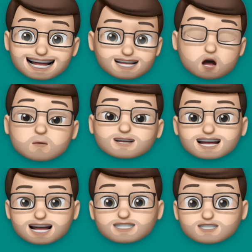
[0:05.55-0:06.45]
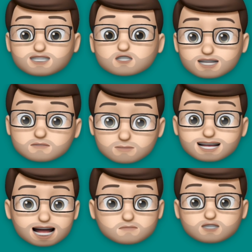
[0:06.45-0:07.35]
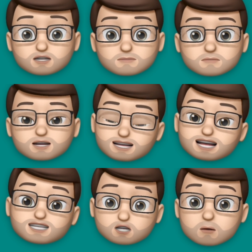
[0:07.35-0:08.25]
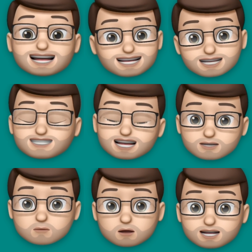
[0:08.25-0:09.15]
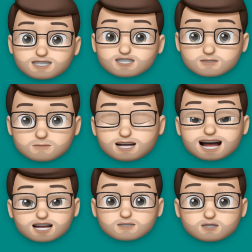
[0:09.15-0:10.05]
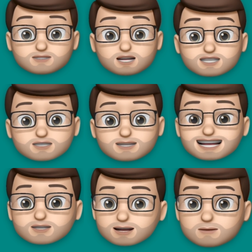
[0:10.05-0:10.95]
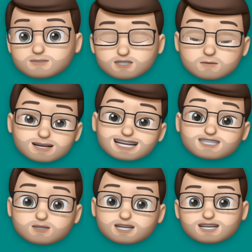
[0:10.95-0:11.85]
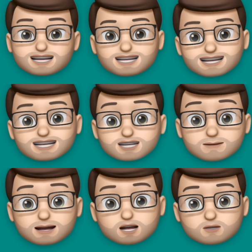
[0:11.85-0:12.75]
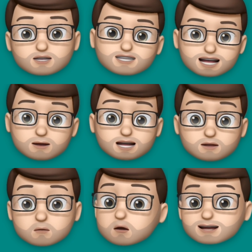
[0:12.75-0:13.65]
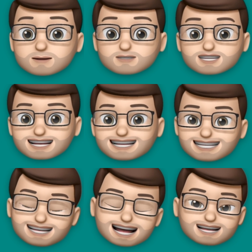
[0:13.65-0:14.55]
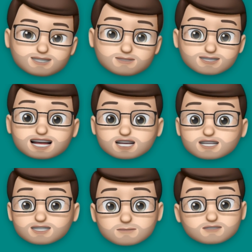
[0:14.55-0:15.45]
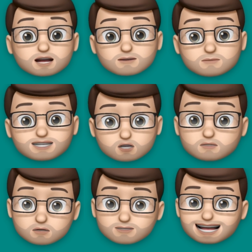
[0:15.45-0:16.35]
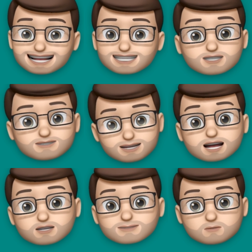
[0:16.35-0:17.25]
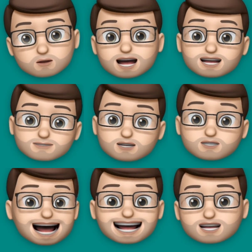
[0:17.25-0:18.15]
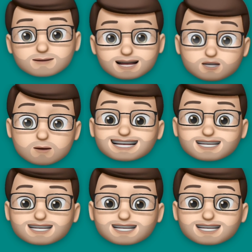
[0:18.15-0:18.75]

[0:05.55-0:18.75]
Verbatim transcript: and copy text straight from the camera. Here's a quick guide to how it works. And if you find this video helpful, please do give it a like down below, that will help more people see it, and don't forget you can subscribe to my YouTube channel for loads more iPhone and iPad quick